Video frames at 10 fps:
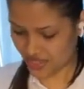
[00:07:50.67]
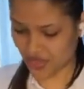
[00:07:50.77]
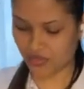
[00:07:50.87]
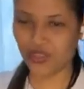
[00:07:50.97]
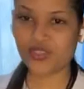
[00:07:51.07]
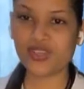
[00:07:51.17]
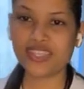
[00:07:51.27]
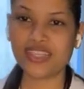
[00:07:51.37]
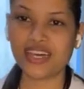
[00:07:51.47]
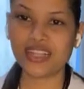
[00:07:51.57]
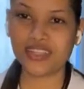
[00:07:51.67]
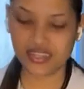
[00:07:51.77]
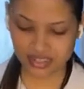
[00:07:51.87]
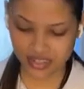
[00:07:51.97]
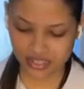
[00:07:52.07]
I'm also going to add
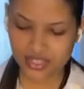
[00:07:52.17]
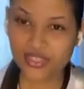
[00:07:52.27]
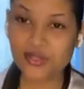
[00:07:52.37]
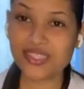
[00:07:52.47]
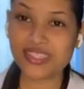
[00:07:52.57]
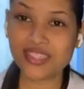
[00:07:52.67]
in 2